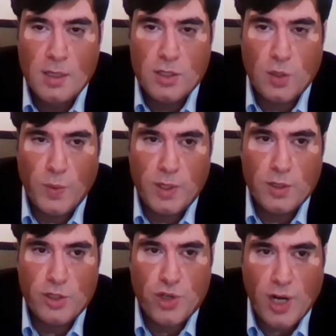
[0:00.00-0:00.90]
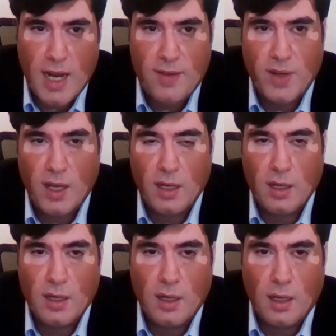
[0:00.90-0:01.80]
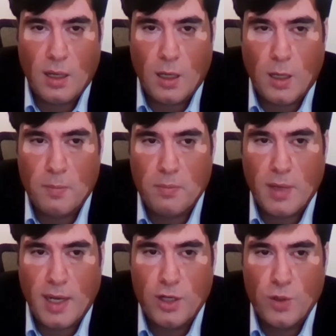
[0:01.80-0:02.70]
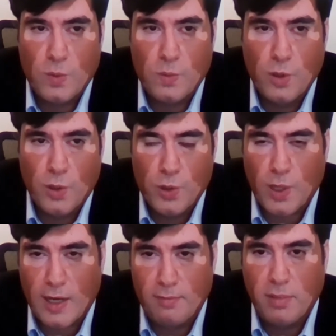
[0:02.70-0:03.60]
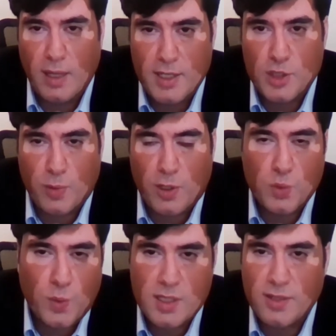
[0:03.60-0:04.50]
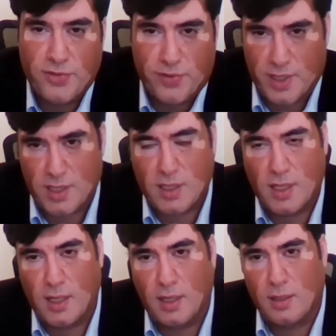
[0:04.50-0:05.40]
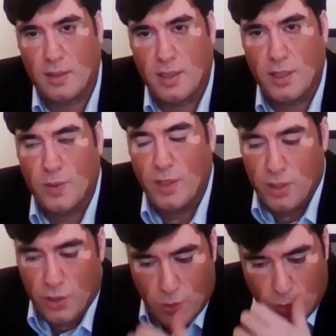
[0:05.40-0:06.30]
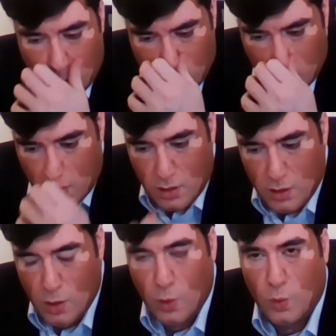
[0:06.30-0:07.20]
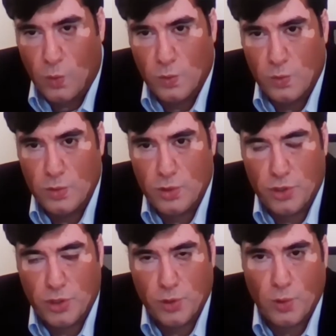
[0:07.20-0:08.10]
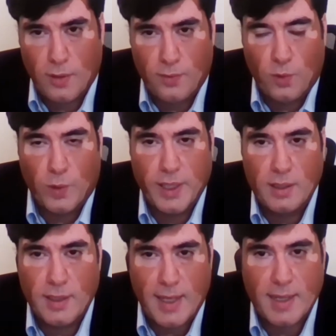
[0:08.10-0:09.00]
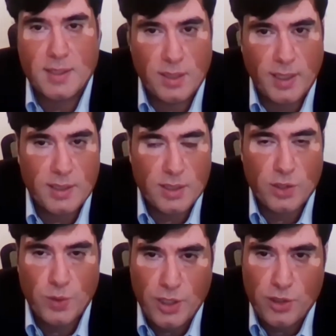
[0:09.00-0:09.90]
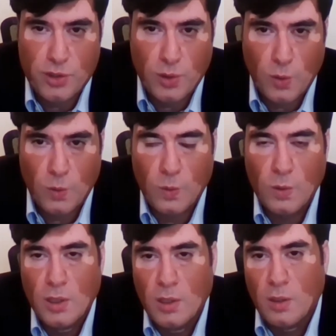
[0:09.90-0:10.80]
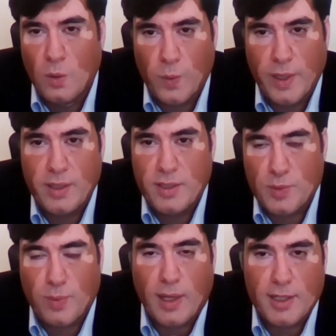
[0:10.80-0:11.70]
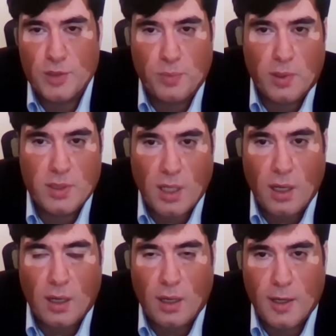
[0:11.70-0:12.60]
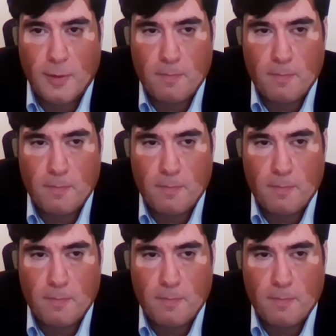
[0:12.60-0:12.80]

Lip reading: So when you're driving and you have blind spots, what is the first thing that you need to know to avoid accidents? You need to know where these blind spots are.